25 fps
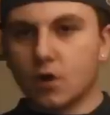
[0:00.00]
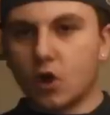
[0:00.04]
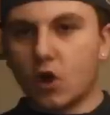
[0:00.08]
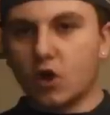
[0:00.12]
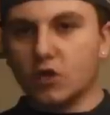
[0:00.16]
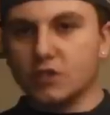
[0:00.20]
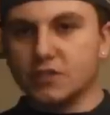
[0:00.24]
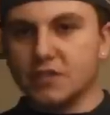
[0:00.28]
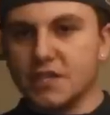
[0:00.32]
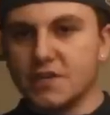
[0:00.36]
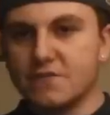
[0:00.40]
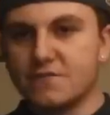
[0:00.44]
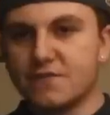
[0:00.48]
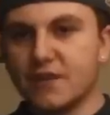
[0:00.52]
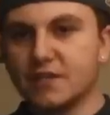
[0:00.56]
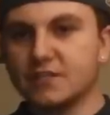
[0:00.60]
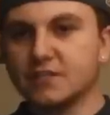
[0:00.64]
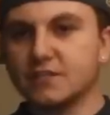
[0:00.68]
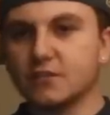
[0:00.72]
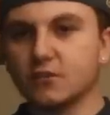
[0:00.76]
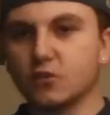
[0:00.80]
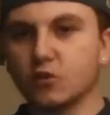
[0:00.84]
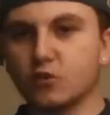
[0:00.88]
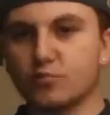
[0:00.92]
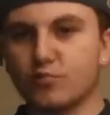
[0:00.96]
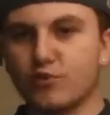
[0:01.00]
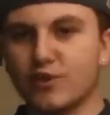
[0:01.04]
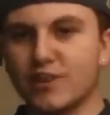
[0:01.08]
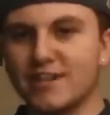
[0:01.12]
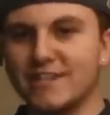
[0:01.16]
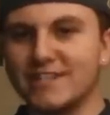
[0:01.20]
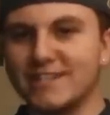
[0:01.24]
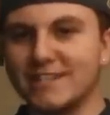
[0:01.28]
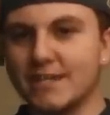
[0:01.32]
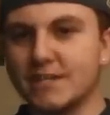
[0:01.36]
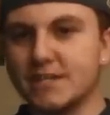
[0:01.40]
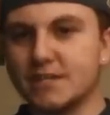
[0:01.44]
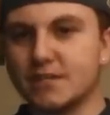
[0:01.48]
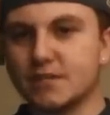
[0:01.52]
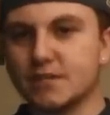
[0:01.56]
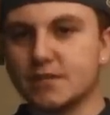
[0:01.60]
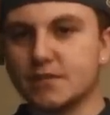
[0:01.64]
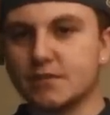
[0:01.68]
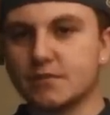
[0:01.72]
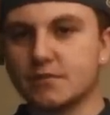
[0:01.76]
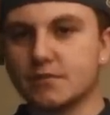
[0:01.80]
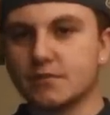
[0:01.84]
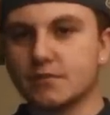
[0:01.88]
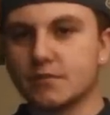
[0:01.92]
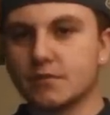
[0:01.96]
our defense to look pretty
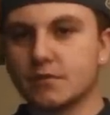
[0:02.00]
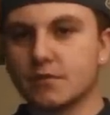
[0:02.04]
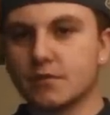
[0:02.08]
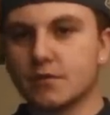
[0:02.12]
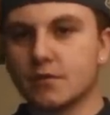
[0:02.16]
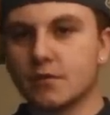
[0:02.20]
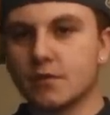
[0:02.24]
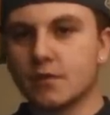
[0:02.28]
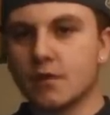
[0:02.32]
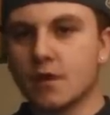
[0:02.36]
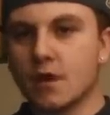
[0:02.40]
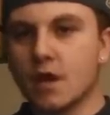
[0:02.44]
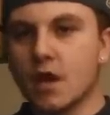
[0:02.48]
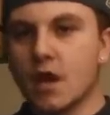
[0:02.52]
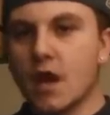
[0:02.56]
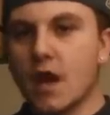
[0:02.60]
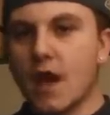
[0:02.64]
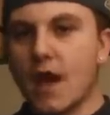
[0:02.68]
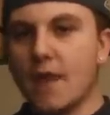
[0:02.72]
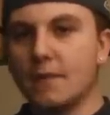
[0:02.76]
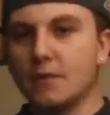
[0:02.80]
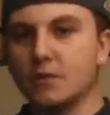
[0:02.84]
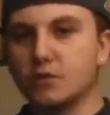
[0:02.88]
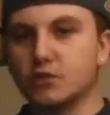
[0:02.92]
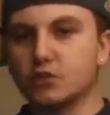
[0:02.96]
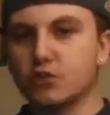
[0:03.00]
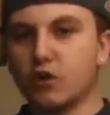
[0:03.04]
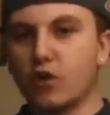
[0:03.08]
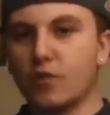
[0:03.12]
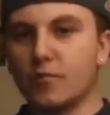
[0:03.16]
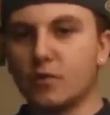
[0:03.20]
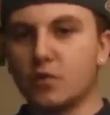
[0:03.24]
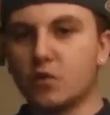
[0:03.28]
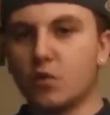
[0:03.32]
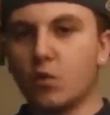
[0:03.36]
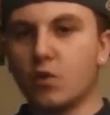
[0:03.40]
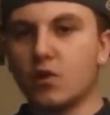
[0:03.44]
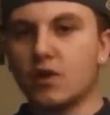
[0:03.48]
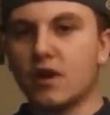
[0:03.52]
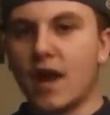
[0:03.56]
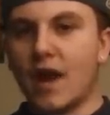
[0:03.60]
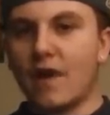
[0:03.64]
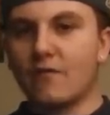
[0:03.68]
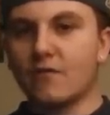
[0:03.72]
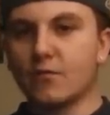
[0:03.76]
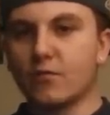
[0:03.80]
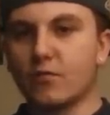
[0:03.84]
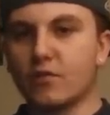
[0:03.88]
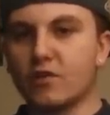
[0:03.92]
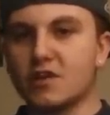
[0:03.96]
decent, and LeSean McCoy to
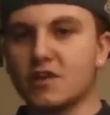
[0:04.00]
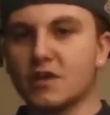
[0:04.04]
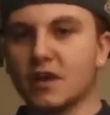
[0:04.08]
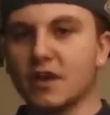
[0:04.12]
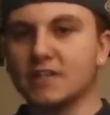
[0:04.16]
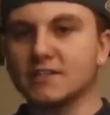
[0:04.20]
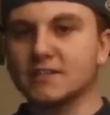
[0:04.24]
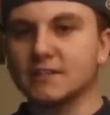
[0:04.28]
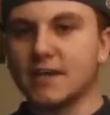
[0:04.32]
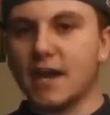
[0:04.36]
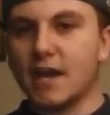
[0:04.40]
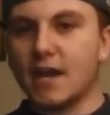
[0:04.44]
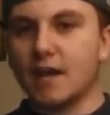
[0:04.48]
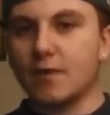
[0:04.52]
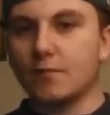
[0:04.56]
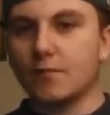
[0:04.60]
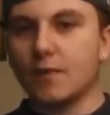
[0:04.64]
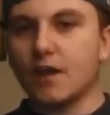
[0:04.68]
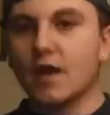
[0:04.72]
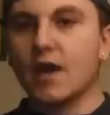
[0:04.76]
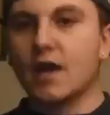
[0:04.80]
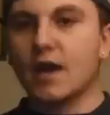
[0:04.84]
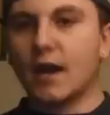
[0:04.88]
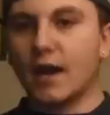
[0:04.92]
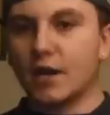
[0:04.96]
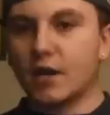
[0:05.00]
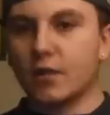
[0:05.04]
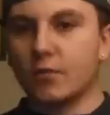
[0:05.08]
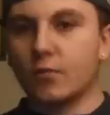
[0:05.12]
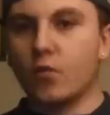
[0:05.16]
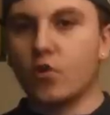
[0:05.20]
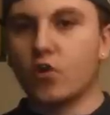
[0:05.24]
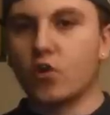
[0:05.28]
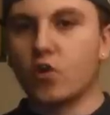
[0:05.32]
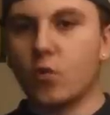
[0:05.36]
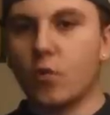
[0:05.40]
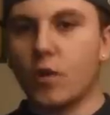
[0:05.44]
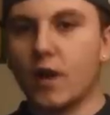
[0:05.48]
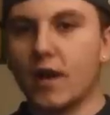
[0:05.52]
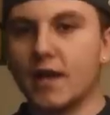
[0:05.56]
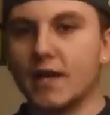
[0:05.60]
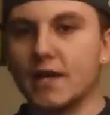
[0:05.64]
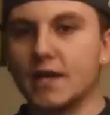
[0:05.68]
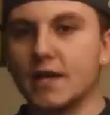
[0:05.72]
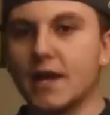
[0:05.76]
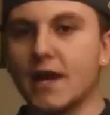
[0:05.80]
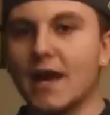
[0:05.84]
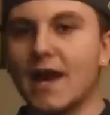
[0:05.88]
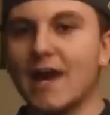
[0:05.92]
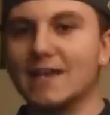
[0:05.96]
have a pretty nice game, and I can walk
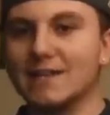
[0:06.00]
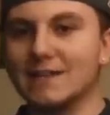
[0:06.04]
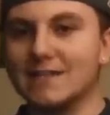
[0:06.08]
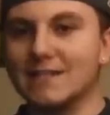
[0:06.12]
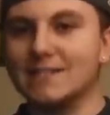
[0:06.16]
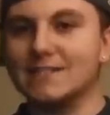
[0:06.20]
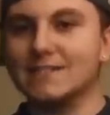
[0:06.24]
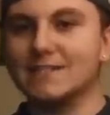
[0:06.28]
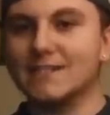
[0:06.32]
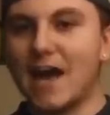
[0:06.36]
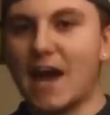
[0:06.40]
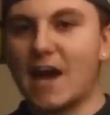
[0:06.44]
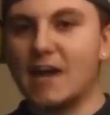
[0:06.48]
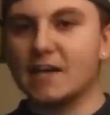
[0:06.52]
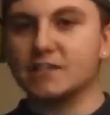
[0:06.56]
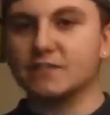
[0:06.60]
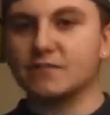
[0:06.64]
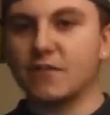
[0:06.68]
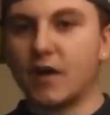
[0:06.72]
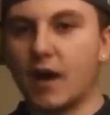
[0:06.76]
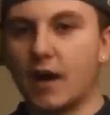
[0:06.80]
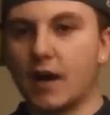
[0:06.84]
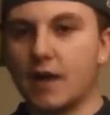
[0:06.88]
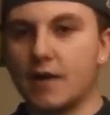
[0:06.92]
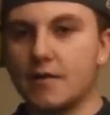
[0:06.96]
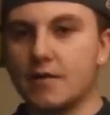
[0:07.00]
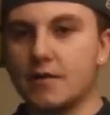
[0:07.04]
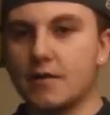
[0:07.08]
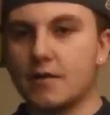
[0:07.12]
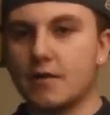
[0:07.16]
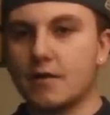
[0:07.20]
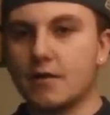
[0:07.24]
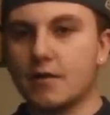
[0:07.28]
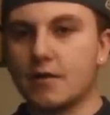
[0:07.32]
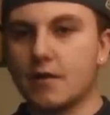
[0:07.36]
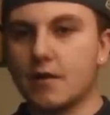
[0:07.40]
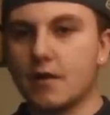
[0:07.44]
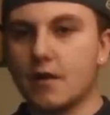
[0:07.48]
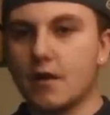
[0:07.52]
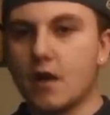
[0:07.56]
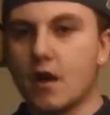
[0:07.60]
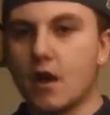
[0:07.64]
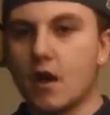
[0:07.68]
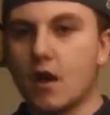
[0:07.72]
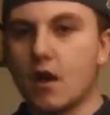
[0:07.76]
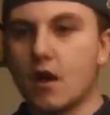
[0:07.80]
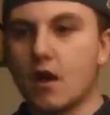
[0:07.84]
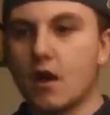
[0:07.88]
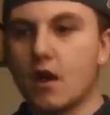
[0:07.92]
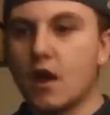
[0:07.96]
away at least satisfied.
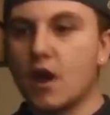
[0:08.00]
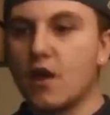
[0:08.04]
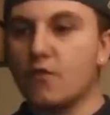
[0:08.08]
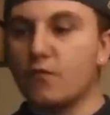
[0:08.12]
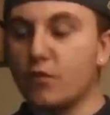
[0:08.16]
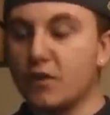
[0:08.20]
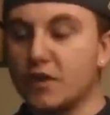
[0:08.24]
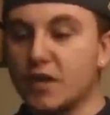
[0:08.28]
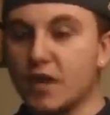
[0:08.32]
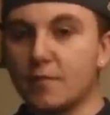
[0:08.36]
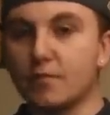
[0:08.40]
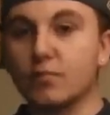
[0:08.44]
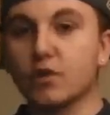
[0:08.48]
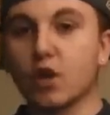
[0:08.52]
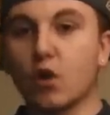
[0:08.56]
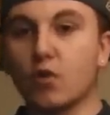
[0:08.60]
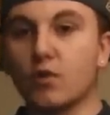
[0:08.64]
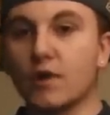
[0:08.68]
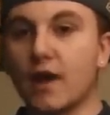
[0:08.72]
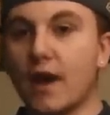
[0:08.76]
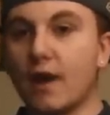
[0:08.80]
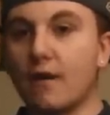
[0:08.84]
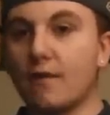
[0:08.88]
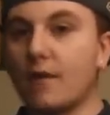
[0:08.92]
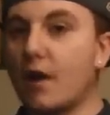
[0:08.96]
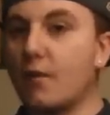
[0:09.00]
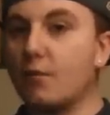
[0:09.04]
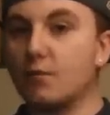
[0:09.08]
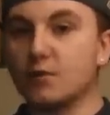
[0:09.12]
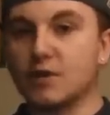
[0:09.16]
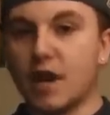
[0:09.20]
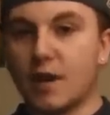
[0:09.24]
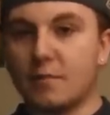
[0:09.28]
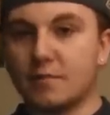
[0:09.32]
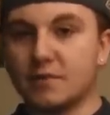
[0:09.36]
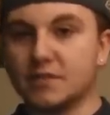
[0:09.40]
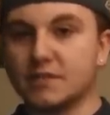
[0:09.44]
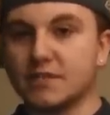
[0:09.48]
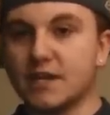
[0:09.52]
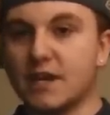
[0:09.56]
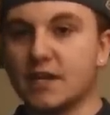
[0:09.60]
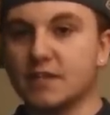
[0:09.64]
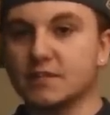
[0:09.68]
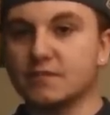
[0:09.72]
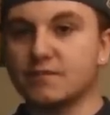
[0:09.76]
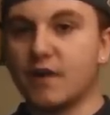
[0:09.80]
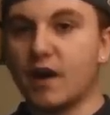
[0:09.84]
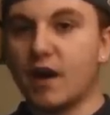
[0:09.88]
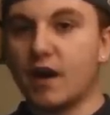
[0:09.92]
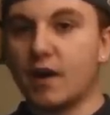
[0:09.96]
If we get blown out, I will not be
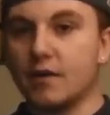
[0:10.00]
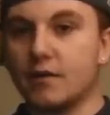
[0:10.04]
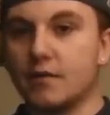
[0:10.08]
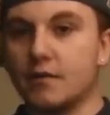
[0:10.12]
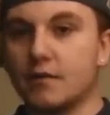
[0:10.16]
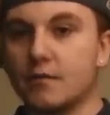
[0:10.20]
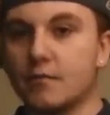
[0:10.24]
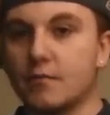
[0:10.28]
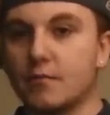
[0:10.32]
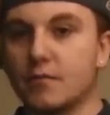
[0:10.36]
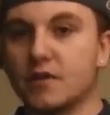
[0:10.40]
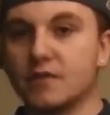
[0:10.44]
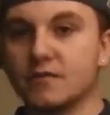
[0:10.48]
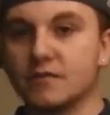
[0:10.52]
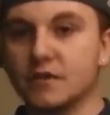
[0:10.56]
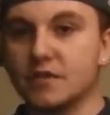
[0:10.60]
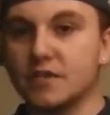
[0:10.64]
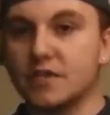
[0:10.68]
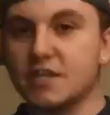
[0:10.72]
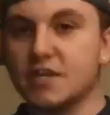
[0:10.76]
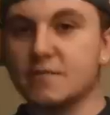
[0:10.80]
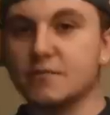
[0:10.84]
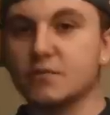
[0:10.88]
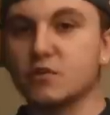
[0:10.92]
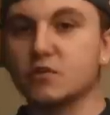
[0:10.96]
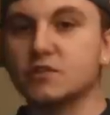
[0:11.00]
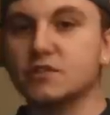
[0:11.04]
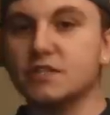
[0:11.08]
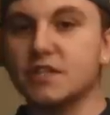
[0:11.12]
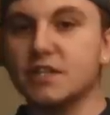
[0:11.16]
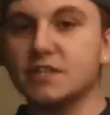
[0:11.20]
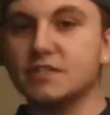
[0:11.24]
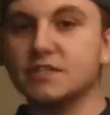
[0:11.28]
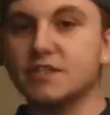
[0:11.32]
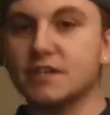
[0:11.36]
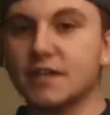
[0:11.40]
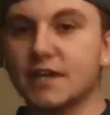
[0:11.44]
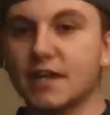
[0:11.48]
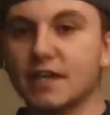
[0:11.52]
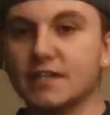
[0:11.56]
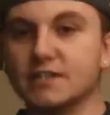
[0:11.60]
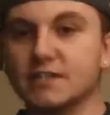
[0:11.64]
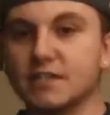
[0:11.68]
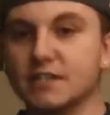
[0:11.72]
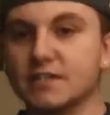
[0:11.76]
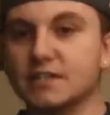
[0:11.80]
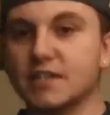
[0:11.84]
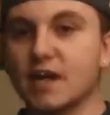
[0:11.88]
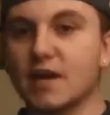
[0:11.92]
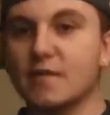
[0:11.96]
satisfied. But if the team looks decent against
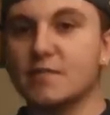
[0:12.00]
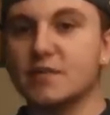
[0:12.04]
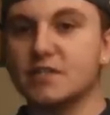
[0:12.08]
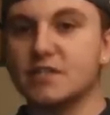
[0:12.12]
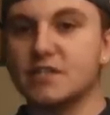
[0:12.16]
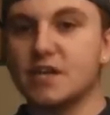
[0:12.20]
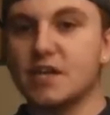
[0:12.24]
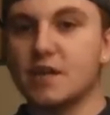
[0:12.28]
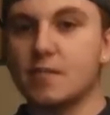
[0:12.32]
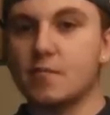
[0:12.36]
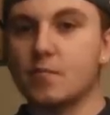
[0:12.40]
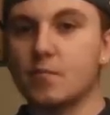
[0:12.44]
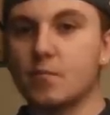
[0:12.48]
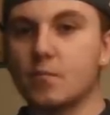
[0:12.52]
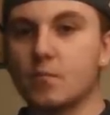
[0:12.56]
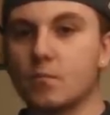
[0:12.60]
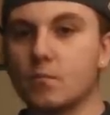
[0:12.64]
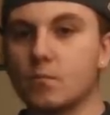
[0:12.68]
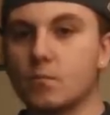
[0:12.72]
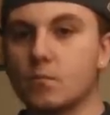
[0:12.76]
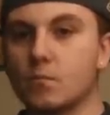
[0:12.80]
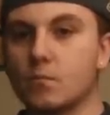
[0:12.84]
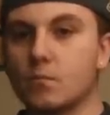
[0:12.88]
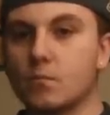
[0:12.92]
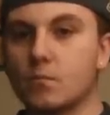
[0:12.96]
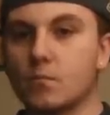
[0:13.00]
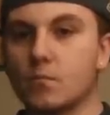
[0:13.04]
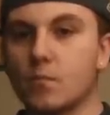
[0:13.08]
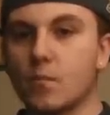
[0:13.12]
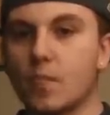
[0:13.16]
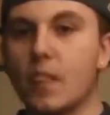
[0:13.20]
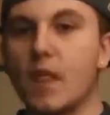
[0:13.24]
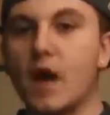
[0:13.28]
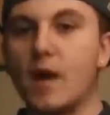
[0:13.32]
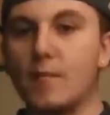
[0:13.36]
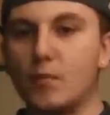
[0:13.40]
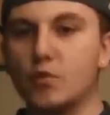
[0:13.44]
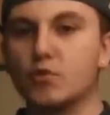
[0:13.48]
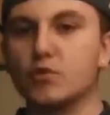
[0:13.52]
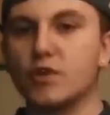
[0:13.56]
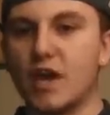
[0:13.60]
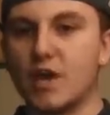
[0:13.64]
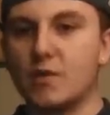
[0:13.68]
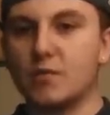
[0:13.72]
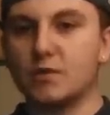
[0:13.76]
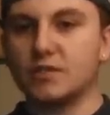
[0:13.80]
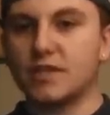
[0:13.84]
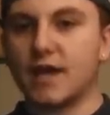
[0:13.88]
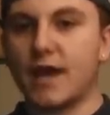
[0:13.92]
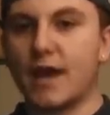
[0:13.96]
this type of team, I'm
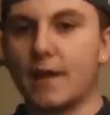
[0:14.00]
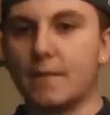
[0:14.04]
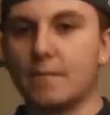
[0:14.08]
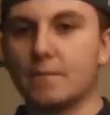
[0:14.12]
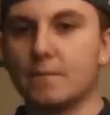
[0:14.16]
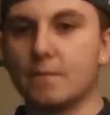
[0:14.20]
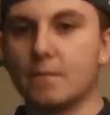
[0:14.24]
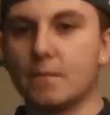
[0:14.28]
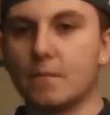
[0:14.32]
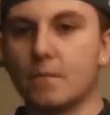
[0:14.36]
okay with that.